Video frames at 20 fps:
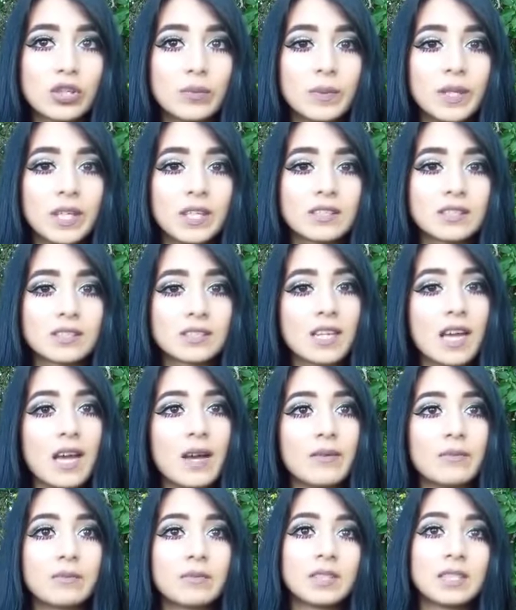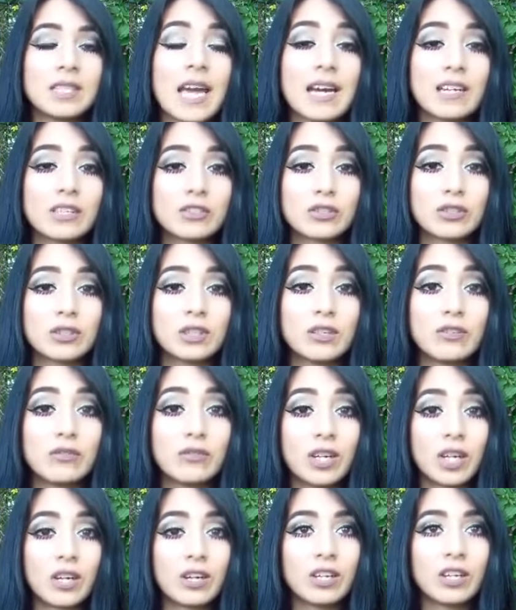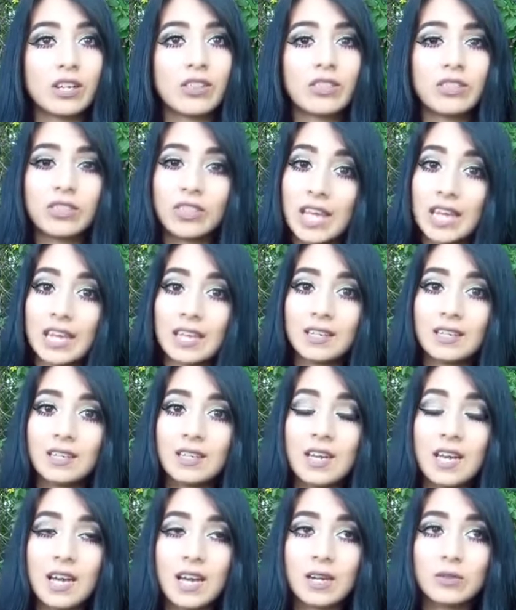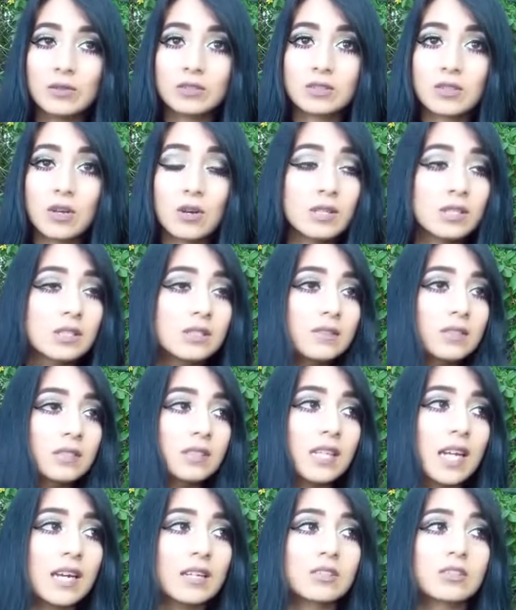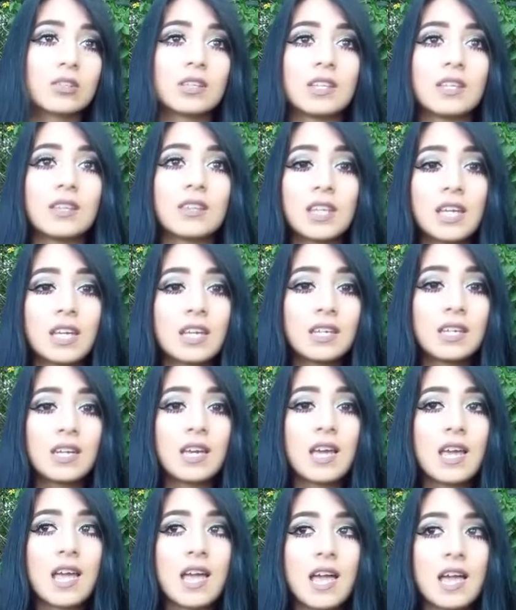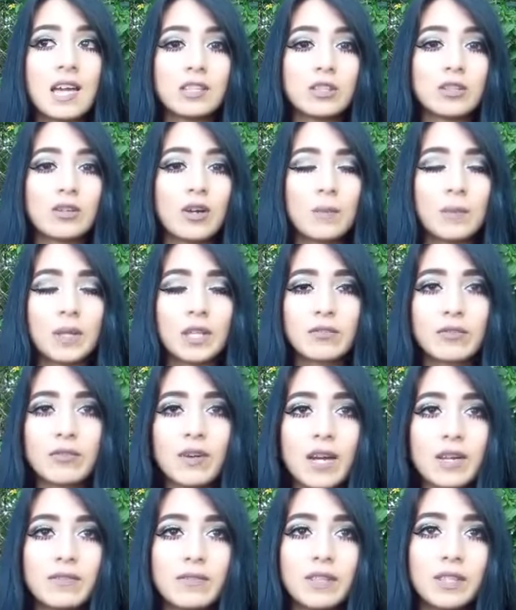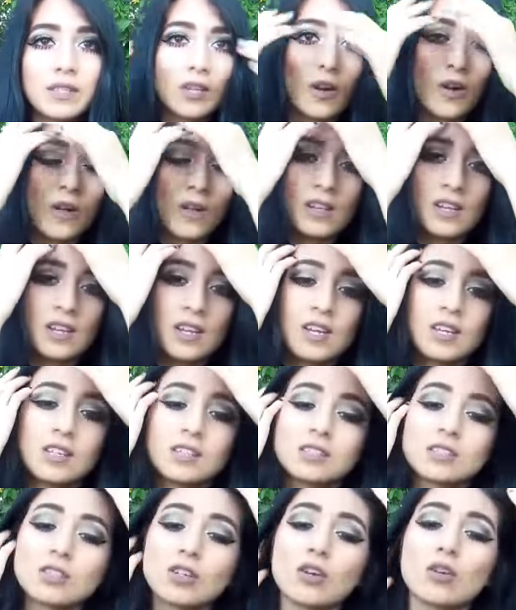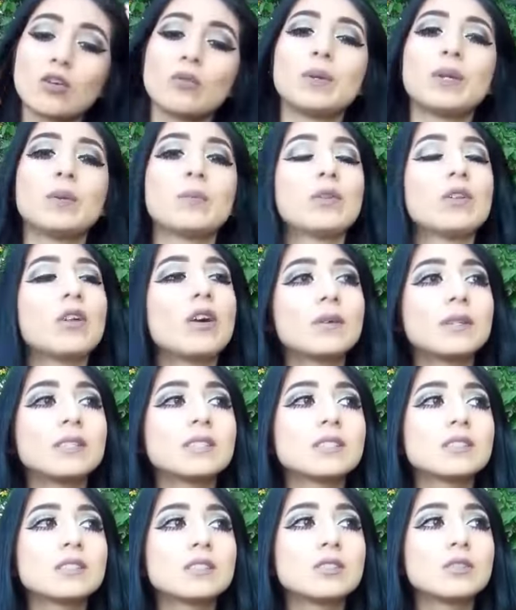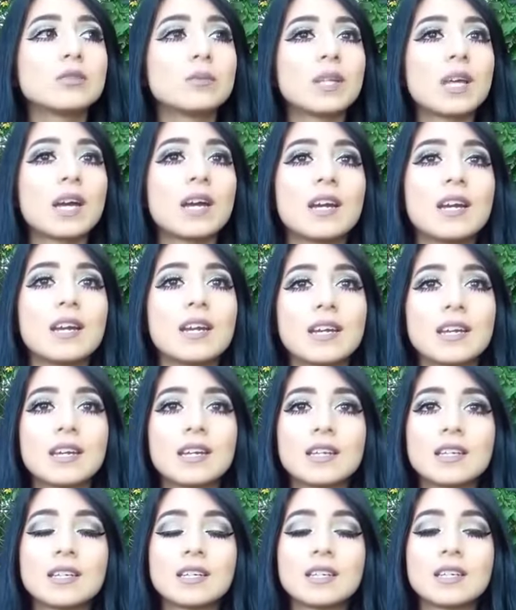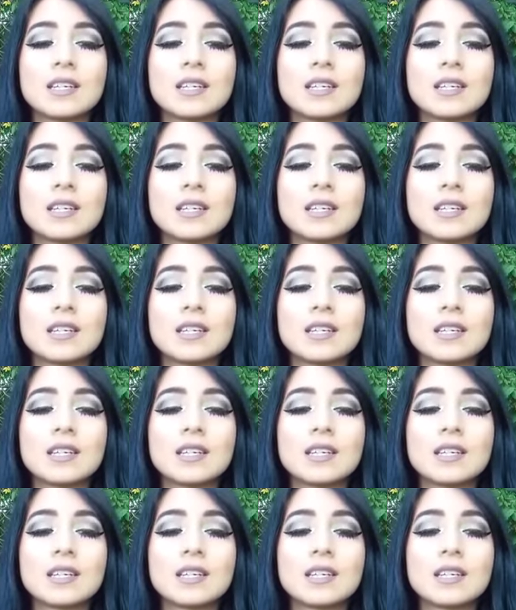because I'm naturally very thin. I was always naturally thin, and I'm like 5 feet tall. So people always assume that, and